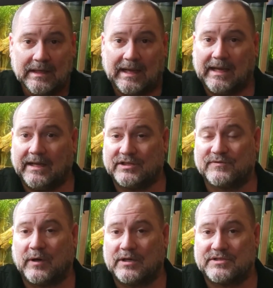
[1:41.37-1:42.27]
And as
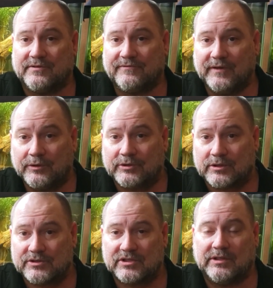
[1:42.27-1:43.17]
far as the
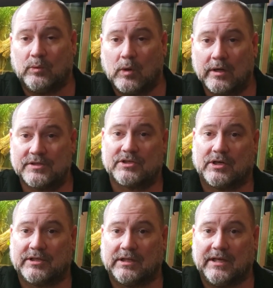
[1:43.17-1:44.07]
filters and the water
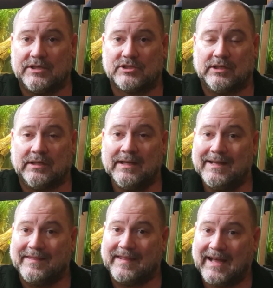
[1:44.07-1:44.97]
circulation,
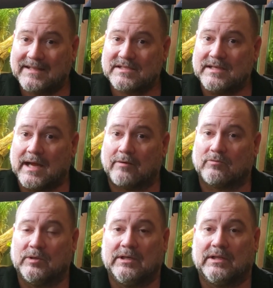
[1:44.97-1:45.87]
that's not
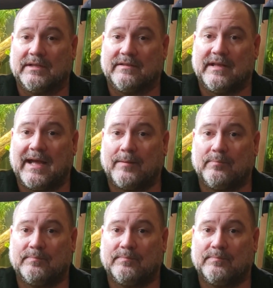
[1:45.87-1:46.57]
really that